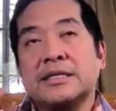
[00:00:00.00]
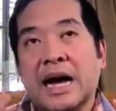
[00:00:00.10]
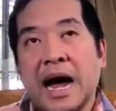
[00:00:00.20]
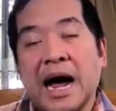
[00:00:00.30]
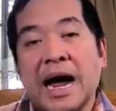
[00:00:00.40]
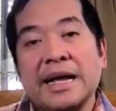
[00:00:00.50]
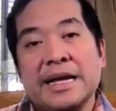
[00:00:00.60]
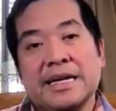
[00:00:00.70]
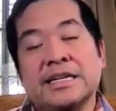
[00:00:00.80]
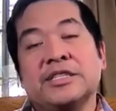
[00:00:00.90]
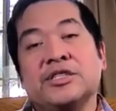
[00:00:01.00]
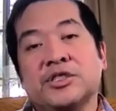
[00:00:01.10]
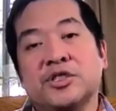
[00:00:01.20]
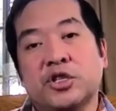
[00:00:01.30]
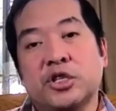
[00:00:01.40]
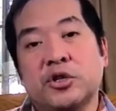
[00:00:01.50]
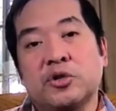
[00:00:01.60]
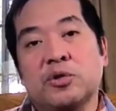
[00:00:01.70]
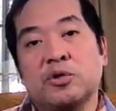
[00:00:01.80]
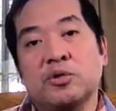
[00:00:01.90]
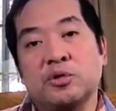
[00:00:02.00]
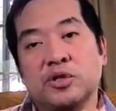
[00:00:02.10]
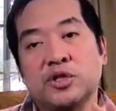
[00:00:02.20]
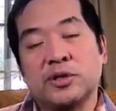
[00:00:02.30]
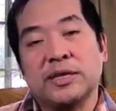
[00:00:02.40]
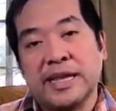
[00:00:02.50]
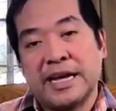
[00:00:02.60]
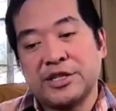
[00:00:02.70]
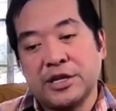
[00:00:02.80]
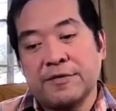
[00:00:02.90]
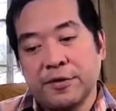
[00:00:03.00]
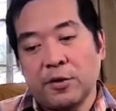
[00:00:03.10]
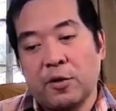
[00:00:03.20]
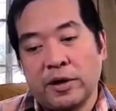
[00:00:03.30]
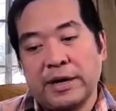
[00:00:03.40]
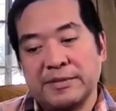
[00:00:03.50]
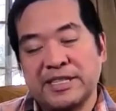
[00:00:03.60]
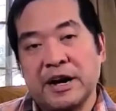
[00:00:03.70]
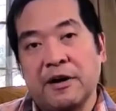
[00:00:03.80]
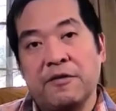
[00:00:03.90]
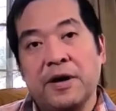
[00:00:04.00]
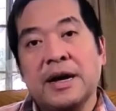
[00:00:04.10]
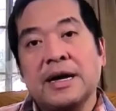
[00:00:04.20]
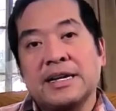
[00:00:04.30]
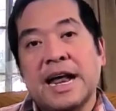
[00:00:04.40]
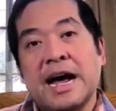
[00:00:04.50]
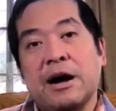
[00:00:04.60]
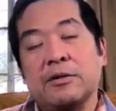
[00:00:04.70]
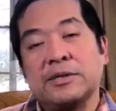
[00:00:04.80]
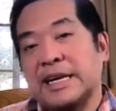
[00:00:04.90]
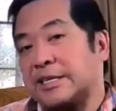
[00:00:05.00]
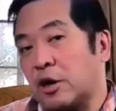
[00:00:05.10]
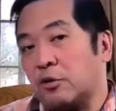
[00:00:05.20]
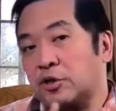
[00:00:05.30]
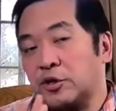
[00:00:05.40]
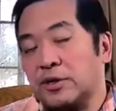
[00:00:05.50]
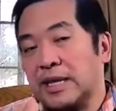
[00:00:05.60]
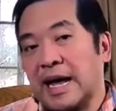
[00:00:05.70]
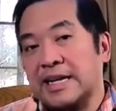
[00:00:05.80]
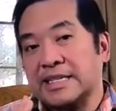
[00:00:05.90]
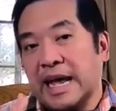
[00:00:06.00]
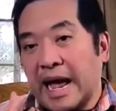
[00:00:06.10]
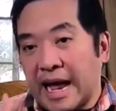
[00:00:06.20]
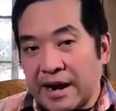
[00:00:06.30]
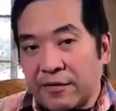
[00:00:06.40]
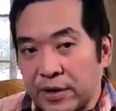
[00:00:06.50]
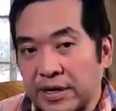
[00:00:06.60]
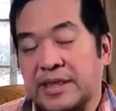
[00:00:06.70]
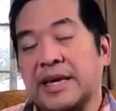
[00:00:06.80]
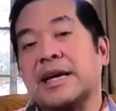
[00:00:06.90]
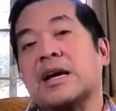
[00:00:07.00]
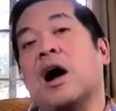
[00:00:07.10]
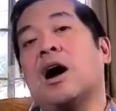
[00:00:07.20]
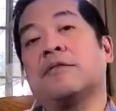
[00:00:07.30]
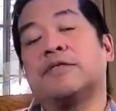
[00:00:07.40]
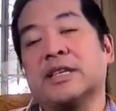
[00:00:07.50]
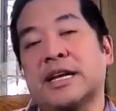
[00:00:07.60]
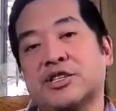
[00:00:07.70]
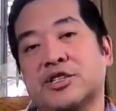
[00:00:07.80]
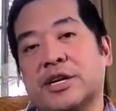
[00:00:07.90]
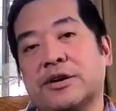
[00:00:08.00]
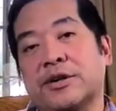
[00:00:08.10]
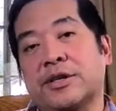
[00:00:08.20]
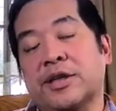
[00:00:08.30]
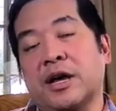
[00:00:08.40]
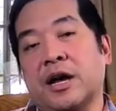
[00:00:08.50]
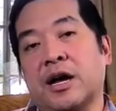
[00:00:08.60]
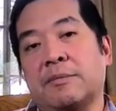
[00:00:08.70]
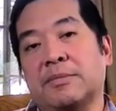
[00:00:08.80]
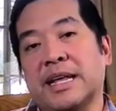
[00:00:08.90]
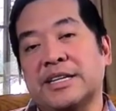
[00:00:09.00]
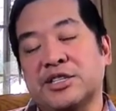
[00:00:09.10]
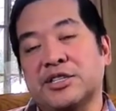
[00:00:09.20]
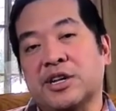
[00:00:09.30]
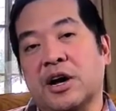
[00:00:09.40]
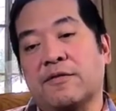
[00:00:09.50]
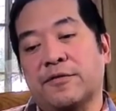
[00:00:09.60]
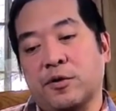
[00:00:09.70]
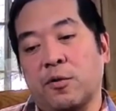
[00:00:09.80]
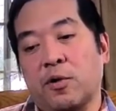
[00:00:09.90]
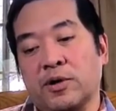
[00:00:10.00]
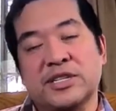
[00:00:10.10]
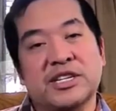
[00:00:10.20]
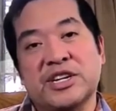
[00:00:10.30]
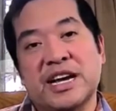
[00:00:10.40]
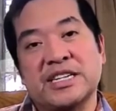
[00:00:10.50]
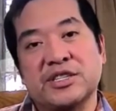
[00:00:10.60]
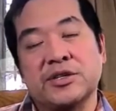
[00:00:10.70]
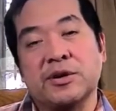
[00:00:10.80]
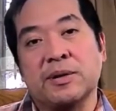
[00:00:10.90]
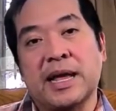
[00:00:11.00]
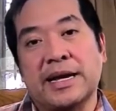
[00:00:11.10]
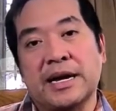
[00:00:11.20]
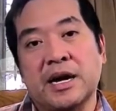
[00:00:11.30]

tie-ins to the legend of Thor himself. Now, they don't utilize everything of the legendary legends of Thor, such as, like